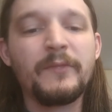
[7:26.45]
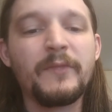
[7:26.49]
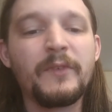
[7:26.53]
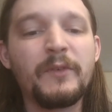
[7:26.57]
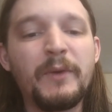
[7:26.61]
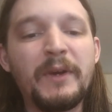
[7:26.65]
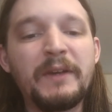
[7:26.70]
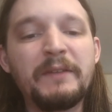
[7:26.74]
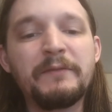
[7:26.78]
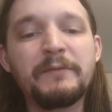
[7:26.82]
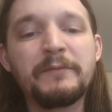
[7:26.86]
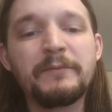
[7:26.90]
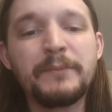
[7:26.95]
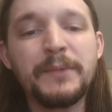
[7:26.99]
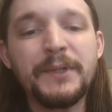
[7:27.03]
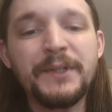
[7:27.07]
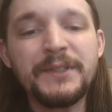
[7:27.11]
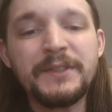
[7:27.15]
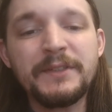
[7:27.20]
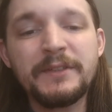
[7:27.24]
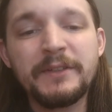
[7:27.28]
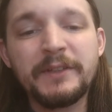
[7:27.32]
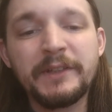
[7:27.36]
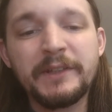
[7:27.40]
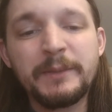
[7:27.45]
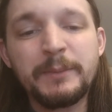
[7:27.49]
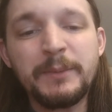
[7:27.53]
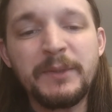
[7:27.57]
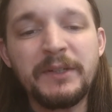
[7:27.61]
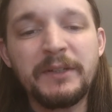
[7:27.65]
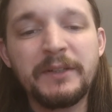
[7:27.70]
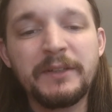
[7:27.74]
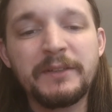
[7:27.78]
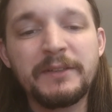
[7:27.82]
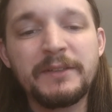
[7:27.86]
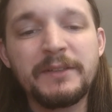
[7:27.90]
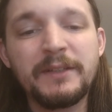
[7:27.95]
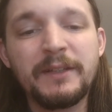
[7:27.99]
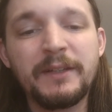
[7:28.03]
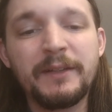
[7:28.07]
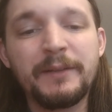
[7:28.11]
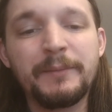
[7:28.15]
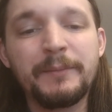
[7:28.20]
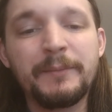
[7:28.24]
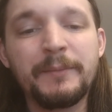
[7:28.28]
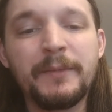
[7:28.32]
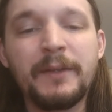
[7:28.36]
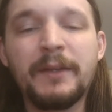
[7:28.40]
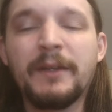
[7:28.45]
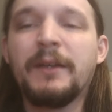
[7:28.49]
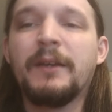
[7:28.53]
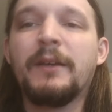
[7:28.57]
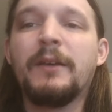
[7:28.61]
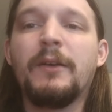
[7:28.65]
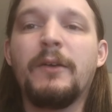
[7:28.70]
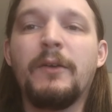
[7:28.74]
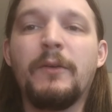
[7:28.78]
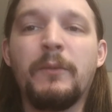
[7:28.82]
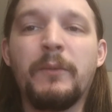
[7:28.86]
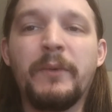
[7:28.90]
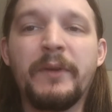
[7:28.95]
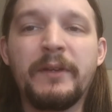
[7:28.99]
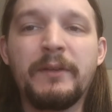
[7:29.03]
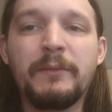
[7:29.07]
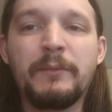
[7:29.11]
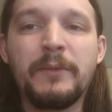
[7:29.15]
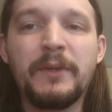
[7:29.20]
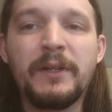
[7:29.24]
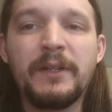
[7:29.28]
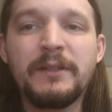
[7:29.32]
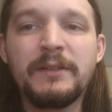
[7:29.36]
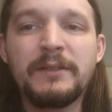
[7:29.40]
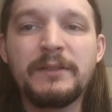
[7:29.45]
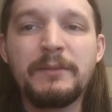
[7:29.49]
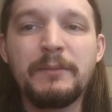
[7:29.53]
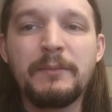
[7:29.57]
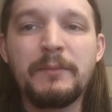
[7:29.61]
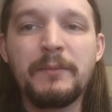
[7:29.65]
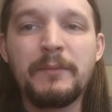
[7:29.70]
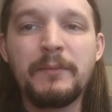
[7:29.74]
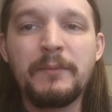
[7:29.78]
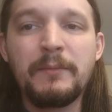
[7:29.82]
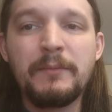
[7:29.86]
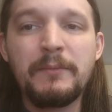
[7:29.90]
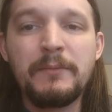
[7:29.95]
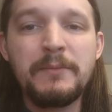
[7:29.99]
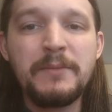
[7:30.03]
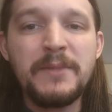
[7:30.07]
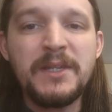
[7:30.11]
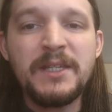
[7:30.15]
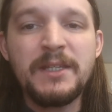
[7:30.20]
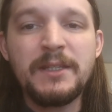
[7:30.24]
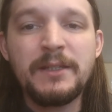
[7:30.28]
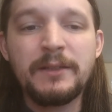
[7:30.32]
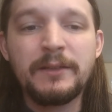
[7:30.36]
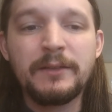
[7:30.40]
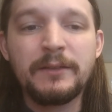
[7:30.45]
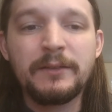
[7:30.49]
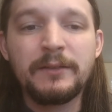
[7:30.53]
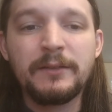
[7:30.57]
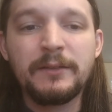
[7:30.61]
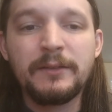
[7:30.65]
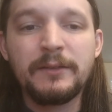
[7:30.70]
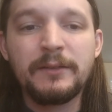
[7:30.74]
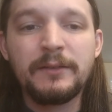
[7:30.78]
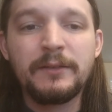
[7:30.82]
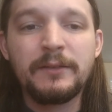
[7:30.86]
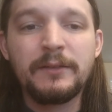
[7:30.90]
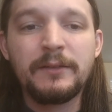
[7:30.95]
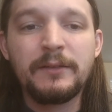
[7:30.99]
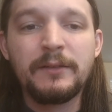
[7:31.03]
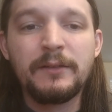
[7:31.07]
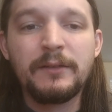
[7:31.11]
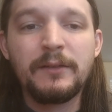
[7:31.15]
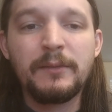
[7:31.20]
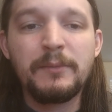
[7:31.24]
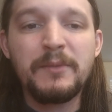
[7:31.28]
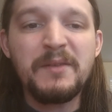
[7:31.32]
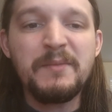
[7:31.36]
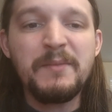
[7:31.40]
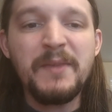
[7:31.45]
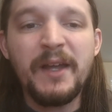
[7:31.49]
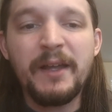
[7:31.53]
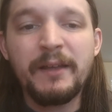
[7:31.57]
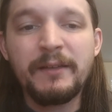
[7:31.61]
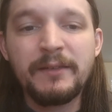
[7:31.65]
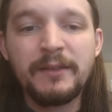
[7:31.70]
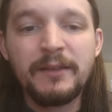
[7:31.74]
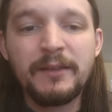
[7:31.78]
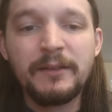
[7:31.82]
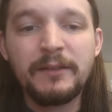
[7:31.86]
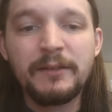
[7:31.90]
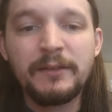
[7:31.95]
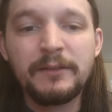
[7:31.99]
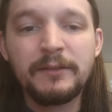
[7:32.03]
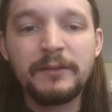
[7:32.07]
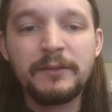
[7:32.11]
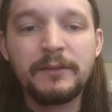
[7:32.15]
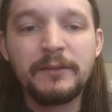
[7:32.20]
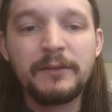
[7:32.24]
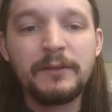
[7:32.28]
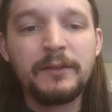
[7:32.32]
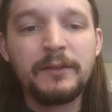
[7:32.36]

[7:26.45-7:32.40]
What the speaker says: Right? Personal experience time. What does it mean to be masculine?